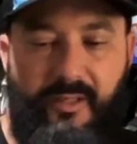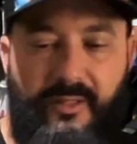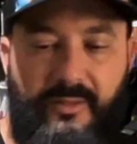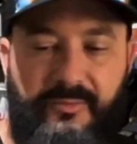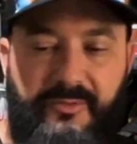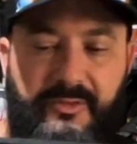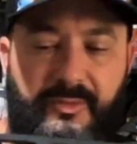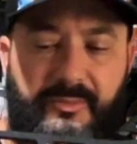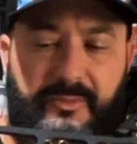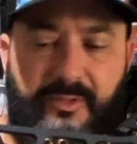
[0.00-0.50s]

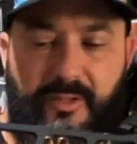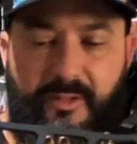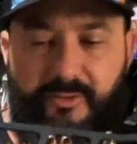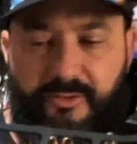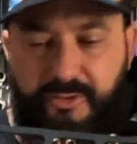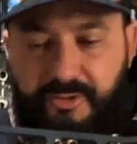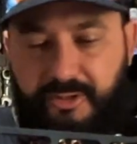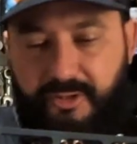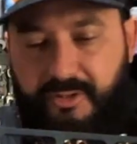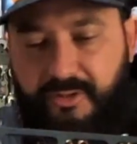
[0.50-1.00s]
Something else
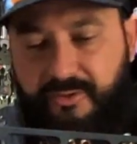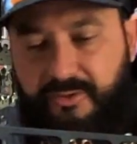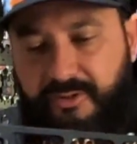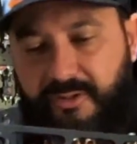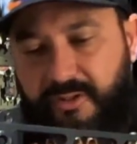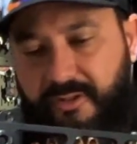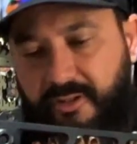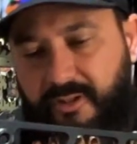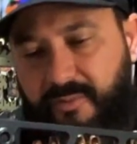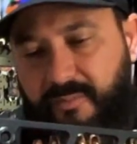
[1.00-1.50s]
you should
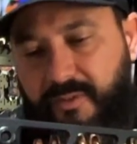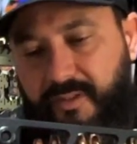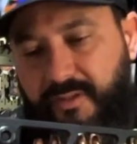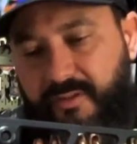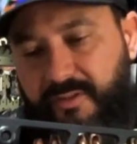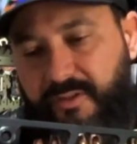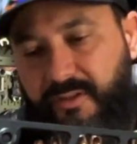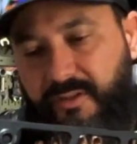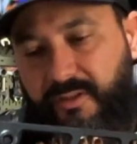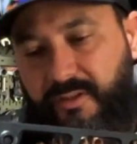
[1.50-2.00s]
consider
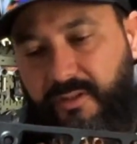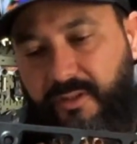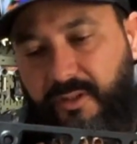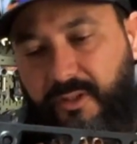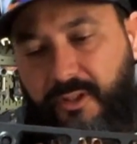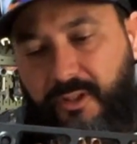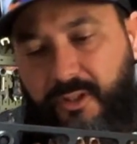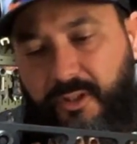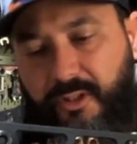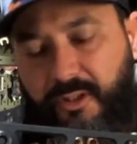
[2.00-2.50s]
about the
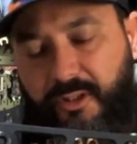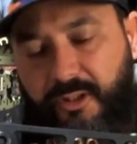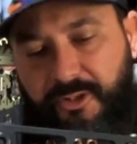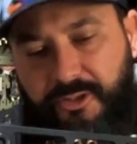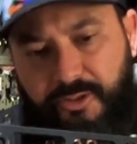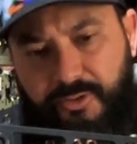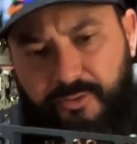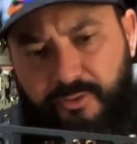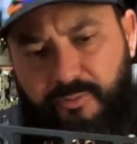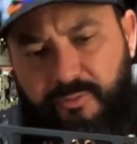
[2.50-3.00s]

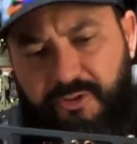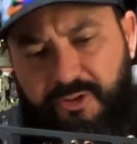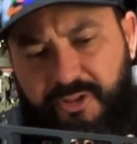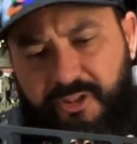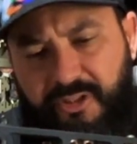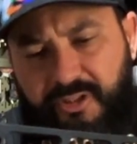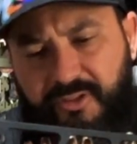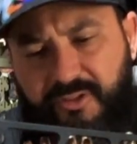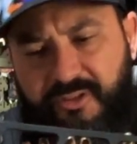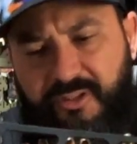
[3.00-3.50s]
Chisel
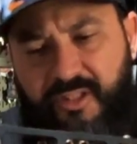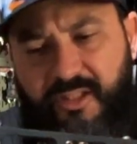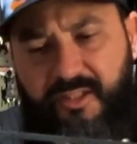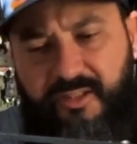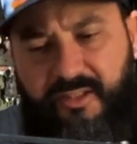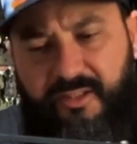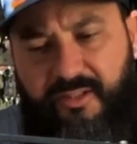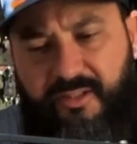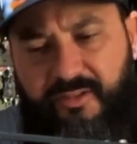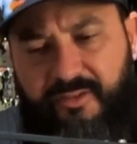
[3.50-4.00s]
machining stock
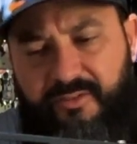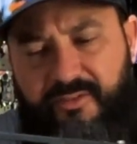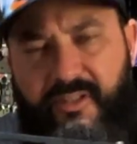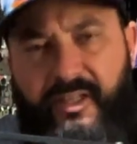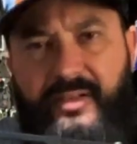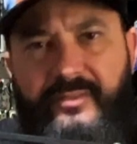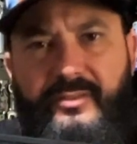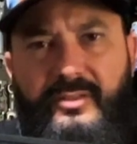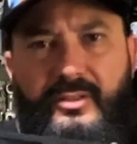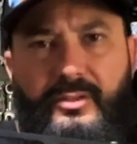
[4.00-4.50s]
is they
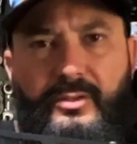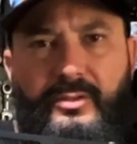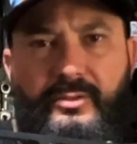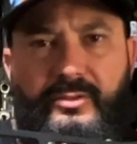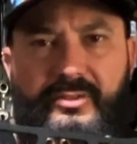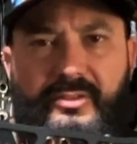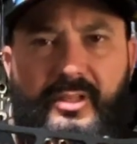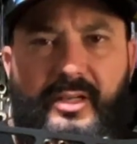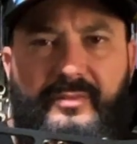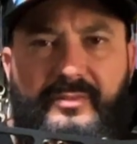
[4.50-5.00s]
have a little
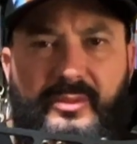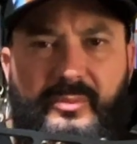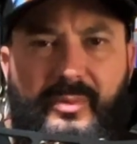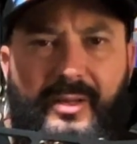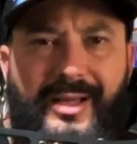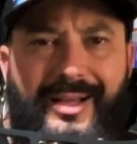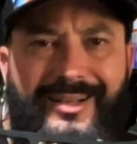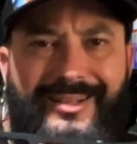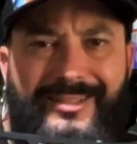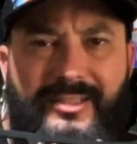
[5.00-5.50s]
softy
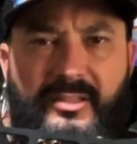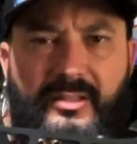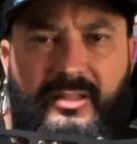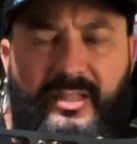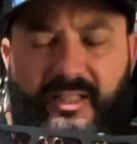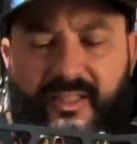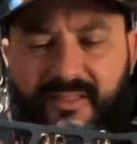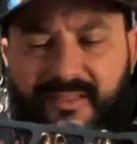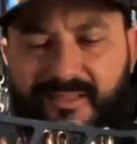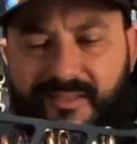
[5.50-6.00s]
pad here,
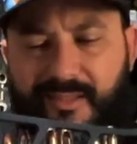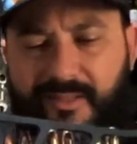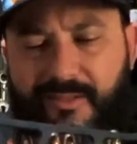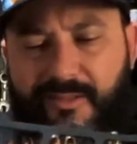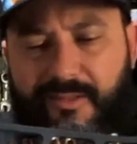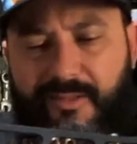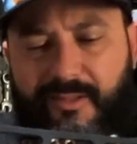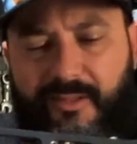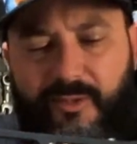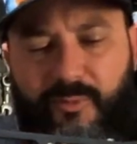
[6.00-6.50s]
like a
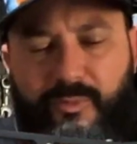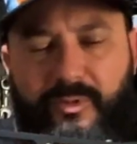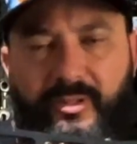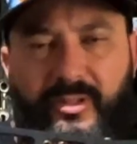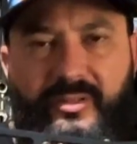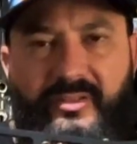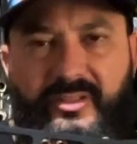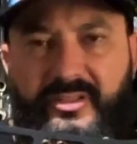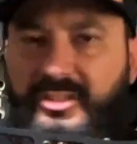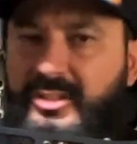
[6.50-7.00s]
sticker that you can put
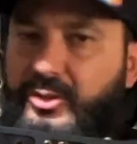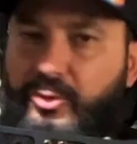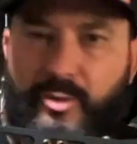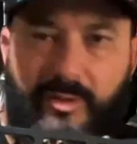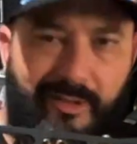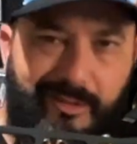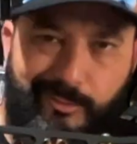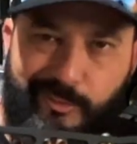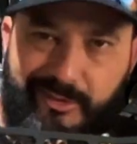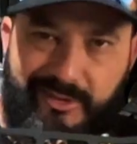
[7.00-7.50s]
on the cheek
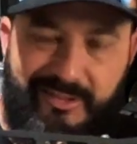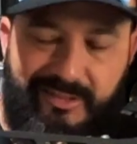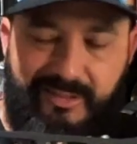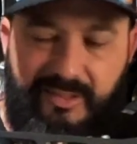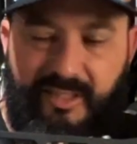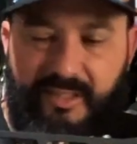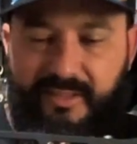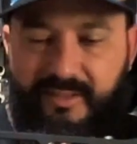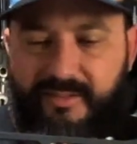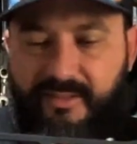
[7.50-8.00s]
weld, which is
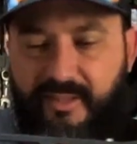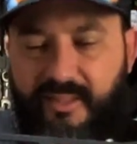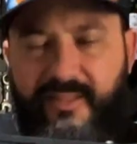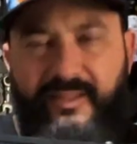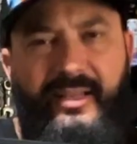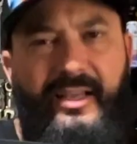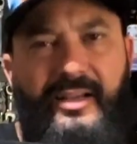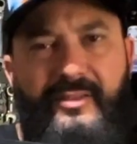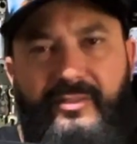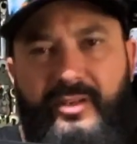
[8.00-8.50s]
nice. And
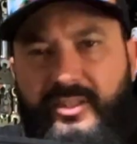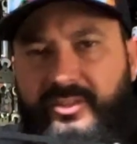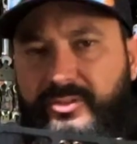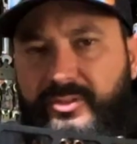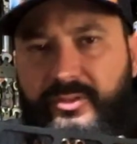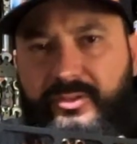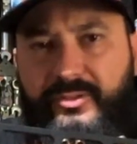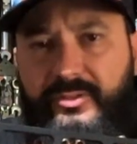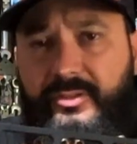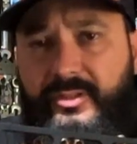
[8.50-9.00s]
they have
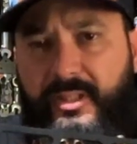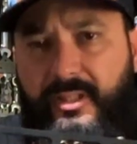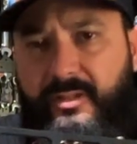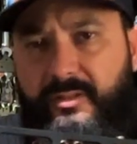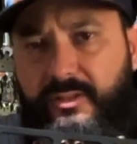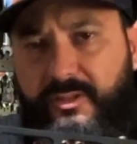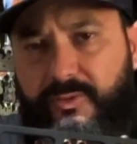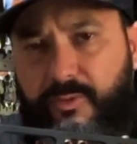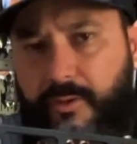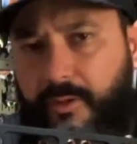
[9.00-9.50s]
extras. You tear
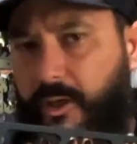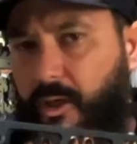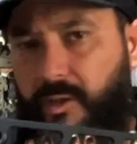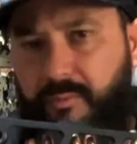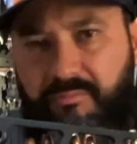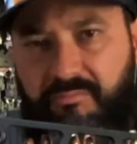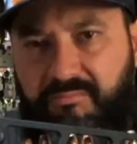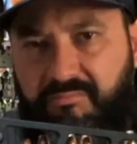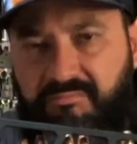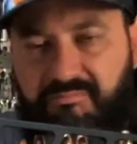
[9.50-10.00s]
this one
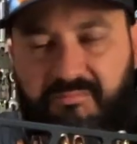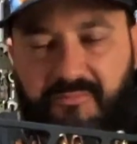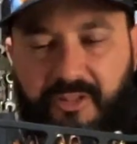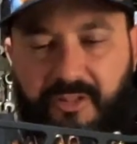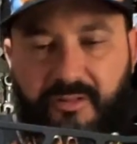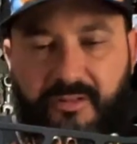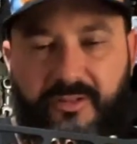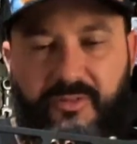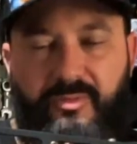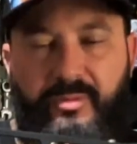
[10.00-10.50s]
up, you
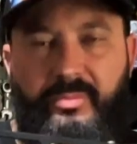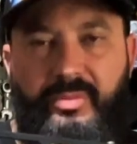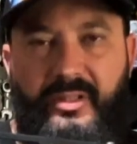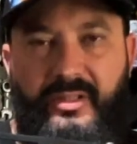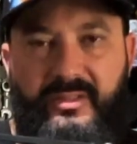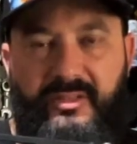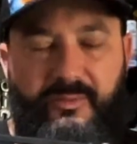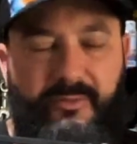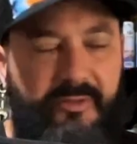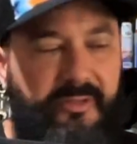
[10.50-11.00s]
can just
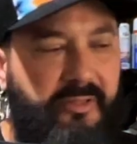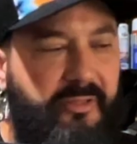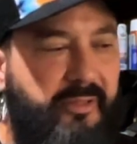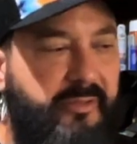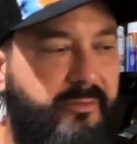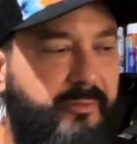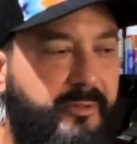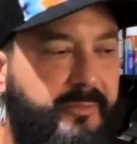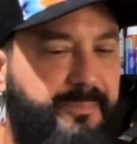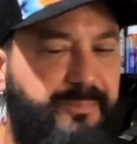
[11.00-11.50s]
replace it with another
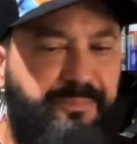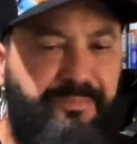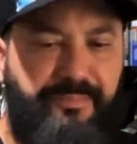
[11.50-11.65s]
one.